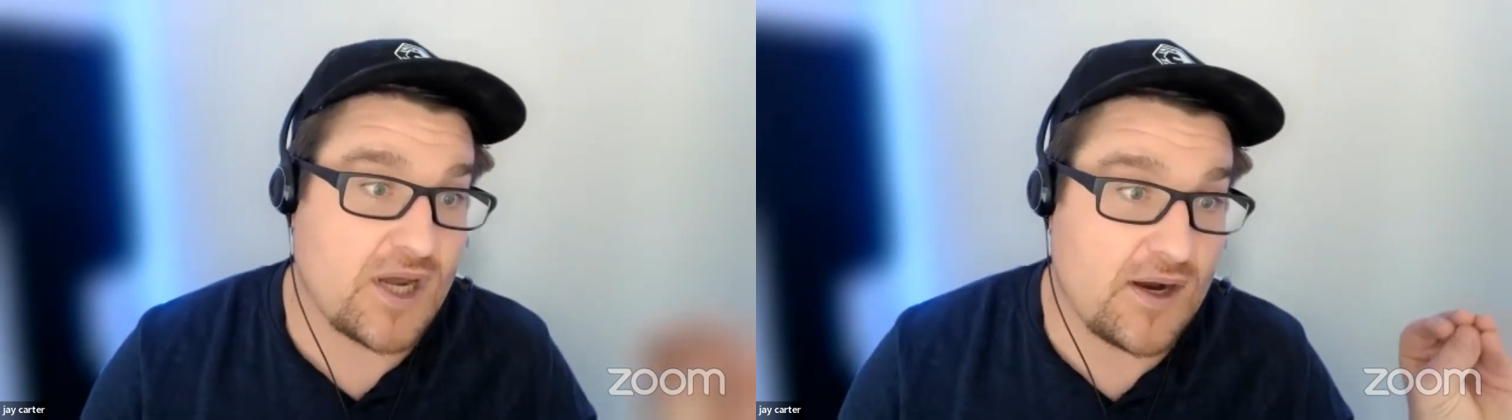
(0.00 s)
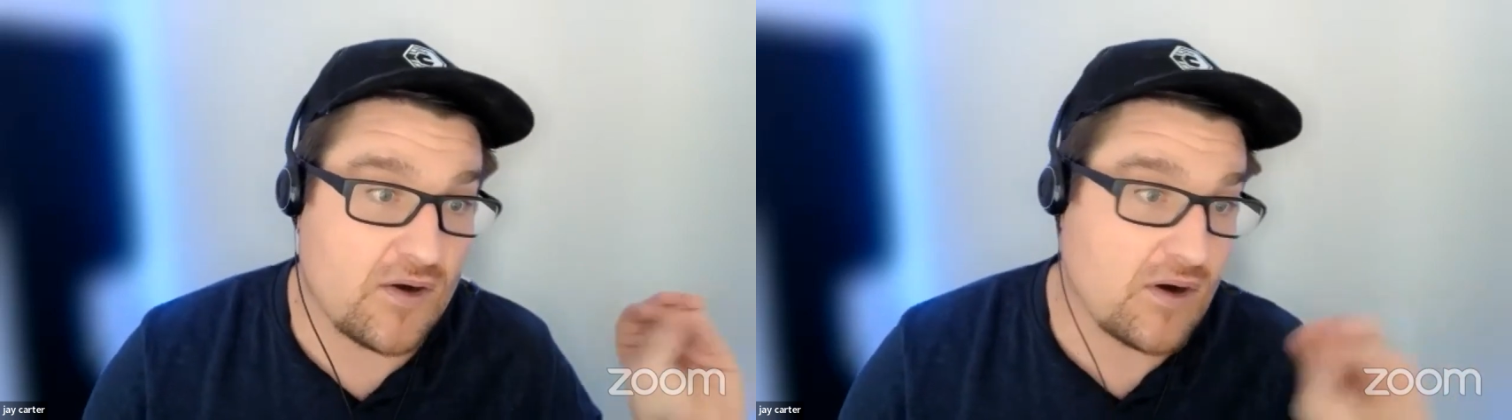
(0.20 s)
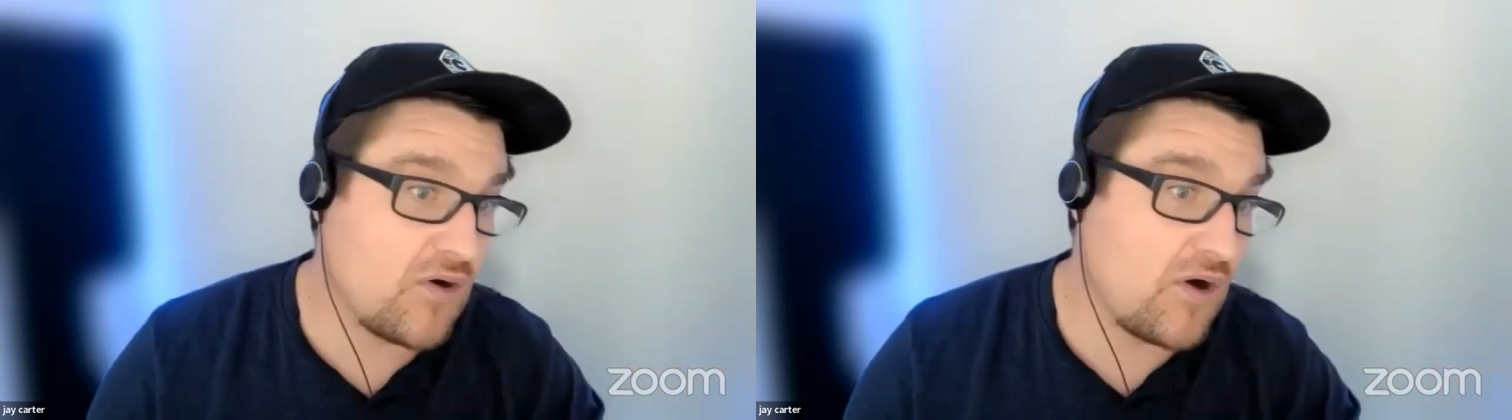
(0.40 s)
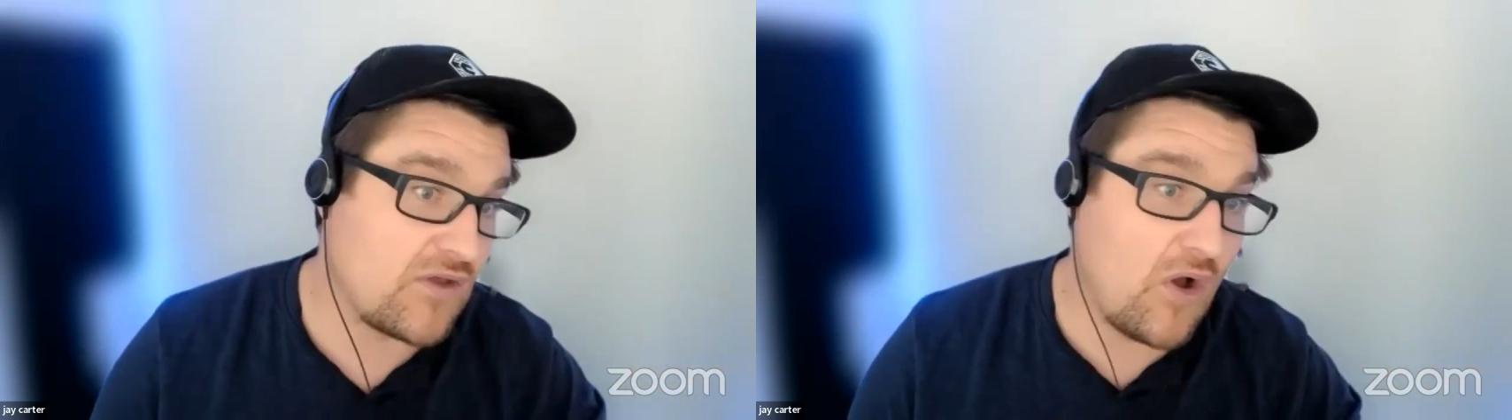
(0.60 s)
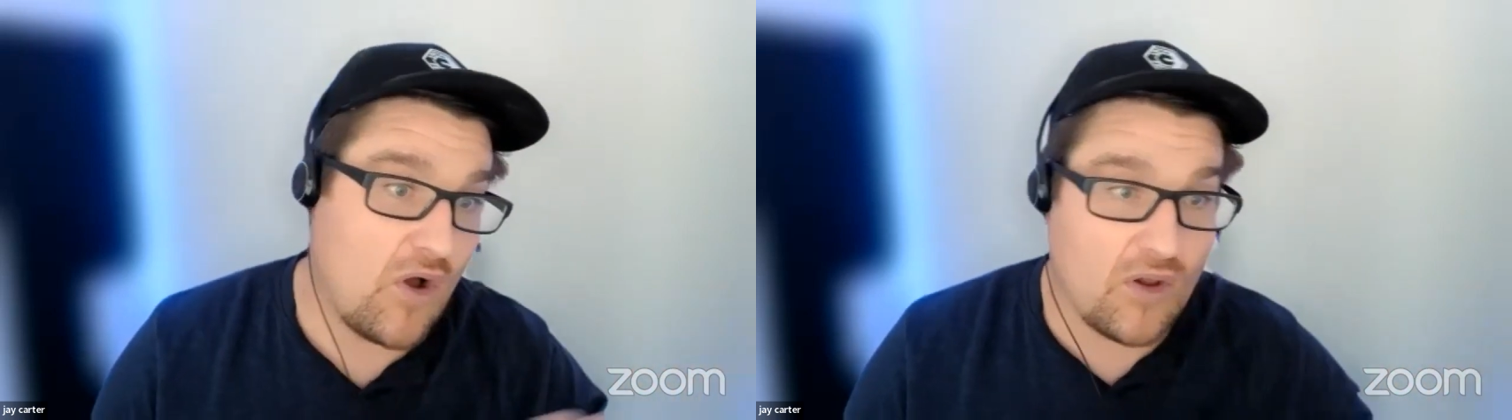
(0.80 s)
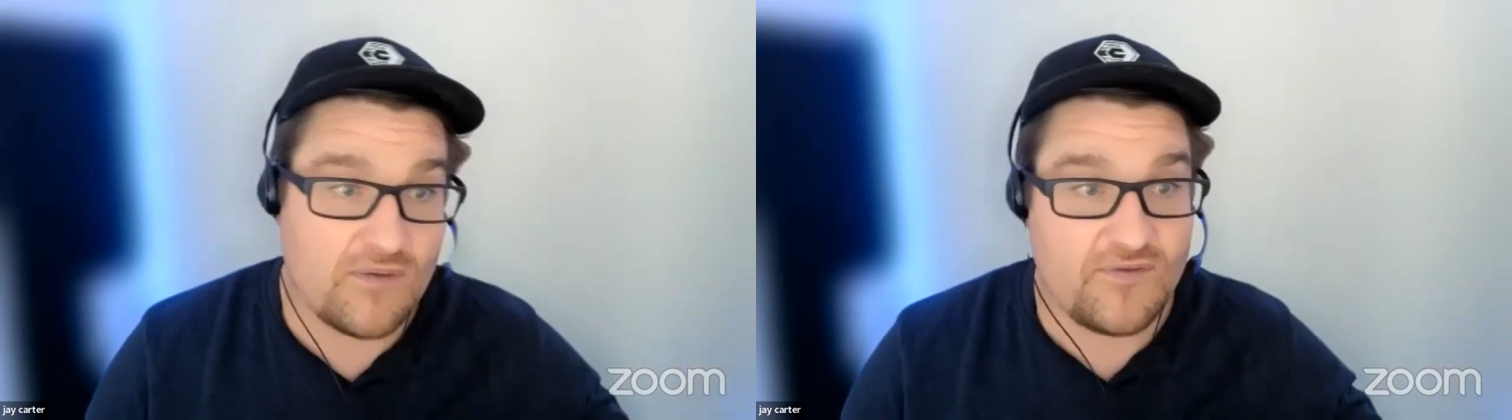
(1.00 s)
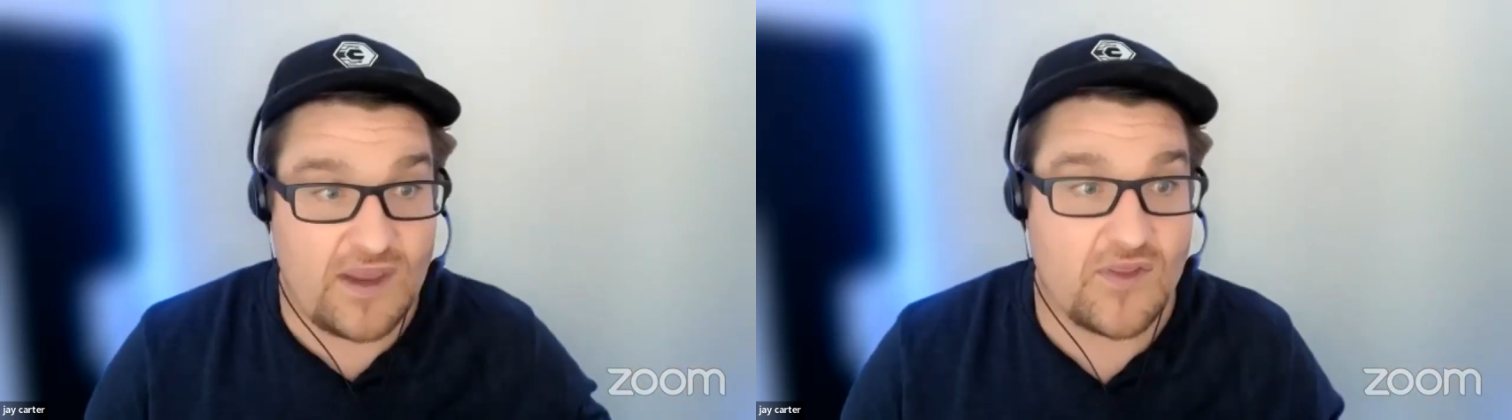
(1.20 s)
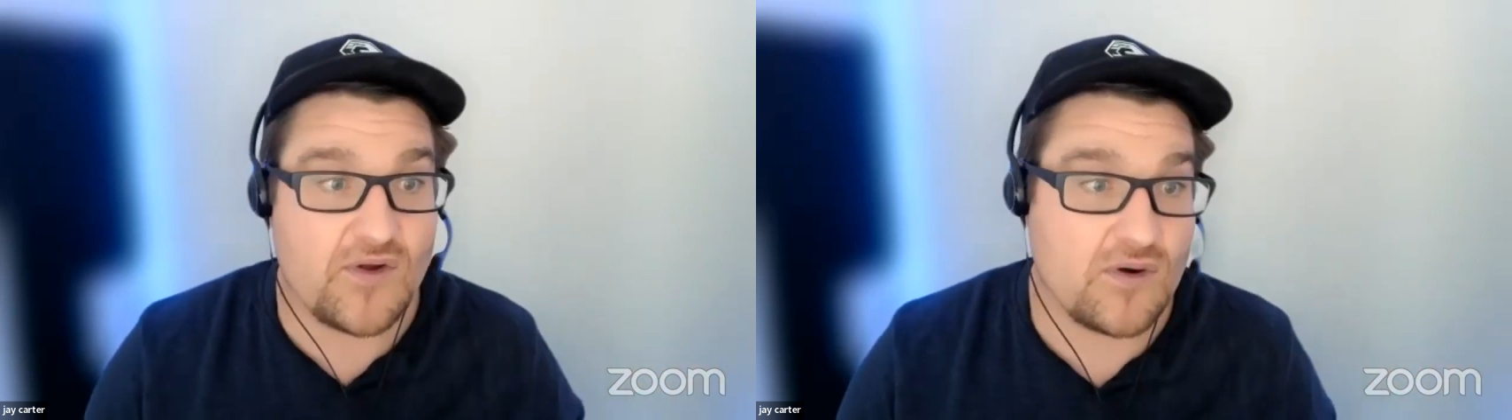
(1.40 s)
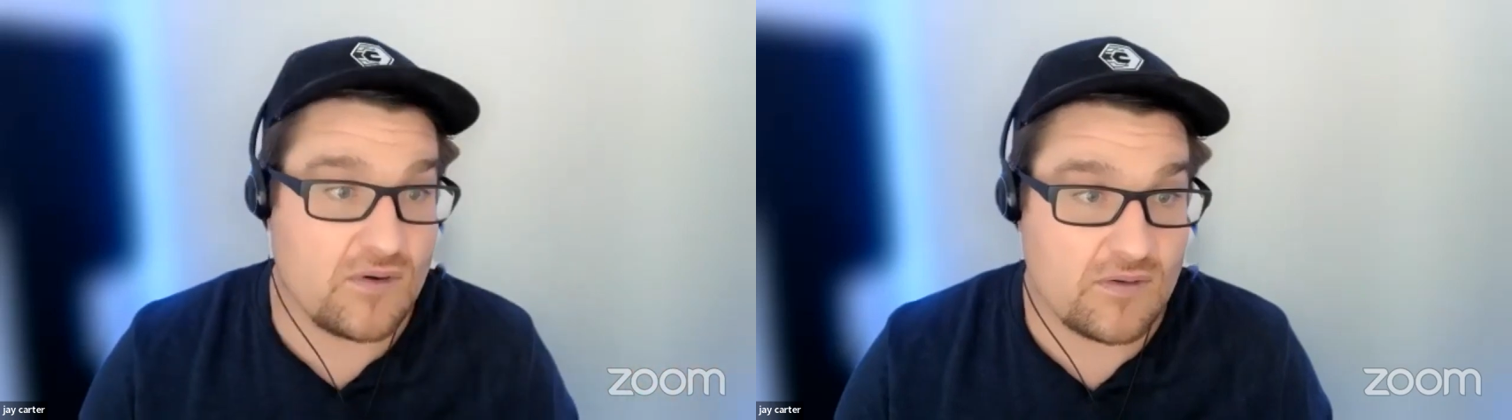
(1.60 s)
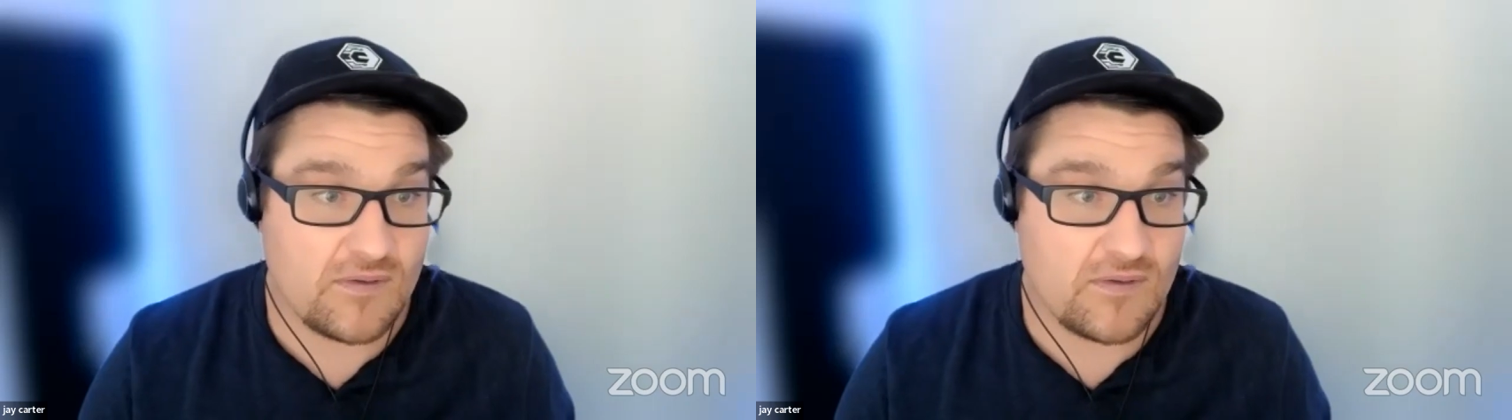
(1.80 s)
higher across all of the other,